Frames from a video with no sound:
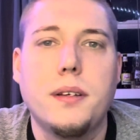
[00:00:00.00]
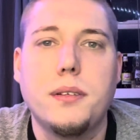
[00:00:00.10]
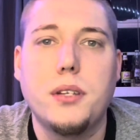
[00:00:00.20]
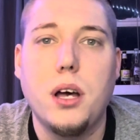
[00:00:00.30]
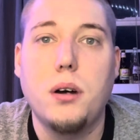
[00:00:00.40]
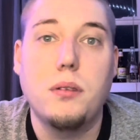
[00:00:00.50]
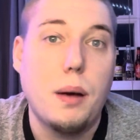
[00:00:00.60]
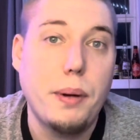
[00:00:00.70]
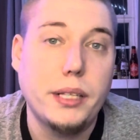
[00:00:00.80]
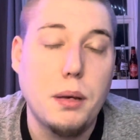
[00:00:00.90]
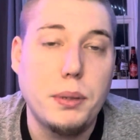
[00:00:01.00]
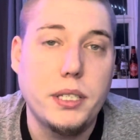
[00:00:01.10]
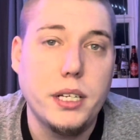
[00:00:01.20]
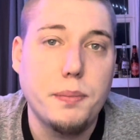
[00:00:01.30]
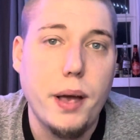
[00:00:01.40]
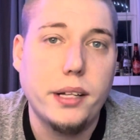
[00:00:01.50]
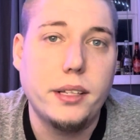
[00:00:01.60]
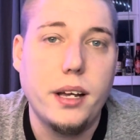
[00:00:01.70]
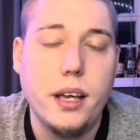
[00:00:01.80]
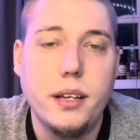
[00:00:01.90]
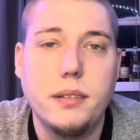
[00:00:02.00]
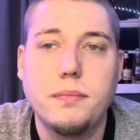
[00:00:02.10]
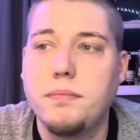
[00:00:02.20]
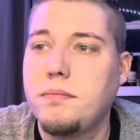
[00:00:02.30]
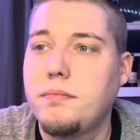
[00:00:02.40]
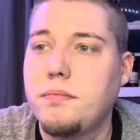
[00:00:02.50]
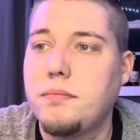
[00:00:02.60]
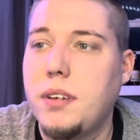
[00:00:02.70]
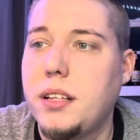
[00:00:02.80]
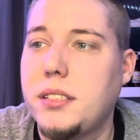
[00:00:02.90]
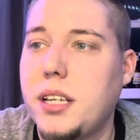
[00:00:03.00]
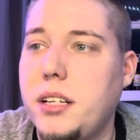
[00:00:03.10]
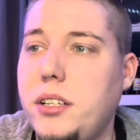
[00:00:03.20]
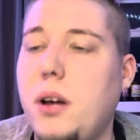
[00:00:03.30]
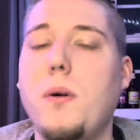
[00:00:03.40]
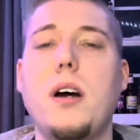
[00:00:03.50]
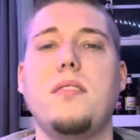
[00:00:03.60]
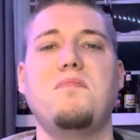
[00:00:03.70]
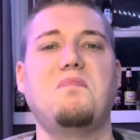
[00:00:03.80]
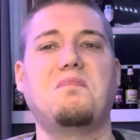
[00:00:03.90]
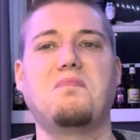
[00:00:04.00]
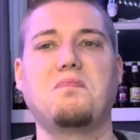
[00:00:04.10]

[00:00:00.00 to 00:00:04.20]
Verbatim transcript: So I picked up a six pack today and said, you know what?